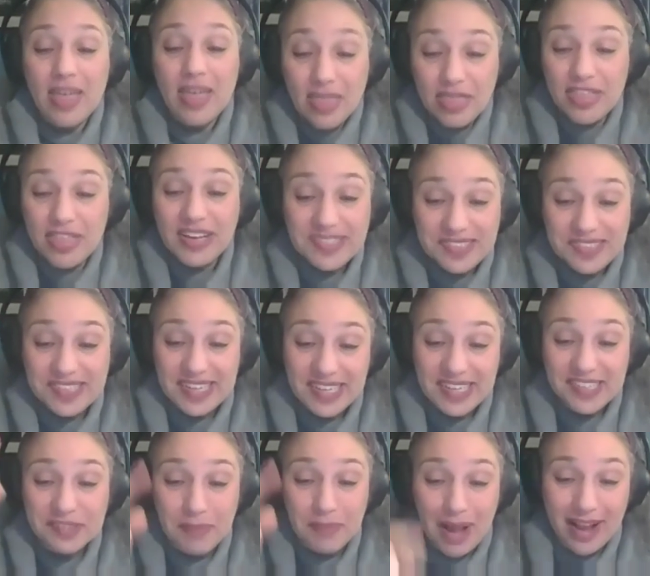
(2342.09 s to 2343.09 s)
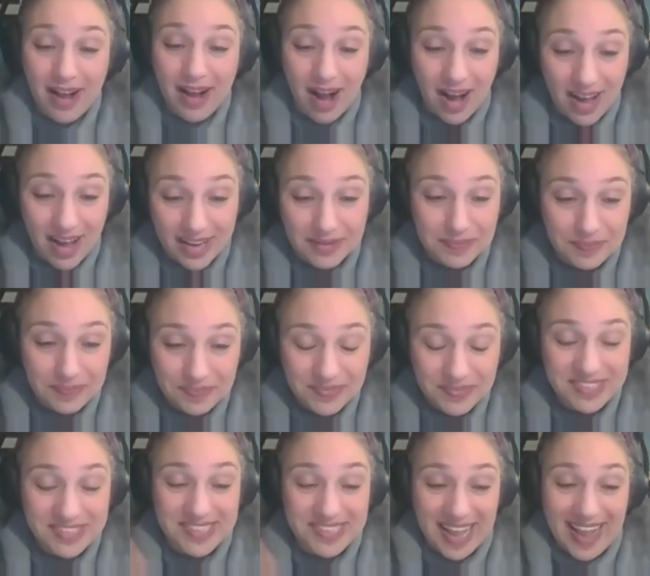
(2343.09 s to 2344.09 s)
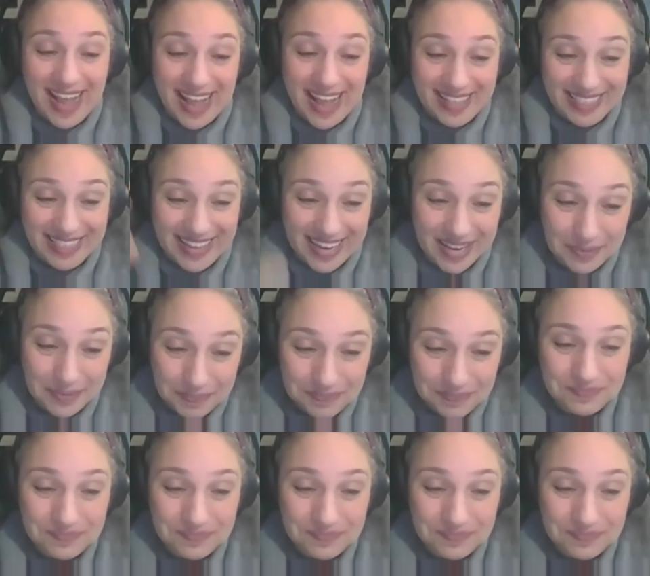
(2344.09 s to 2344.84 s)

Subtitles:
"This is my God, Ze Eli."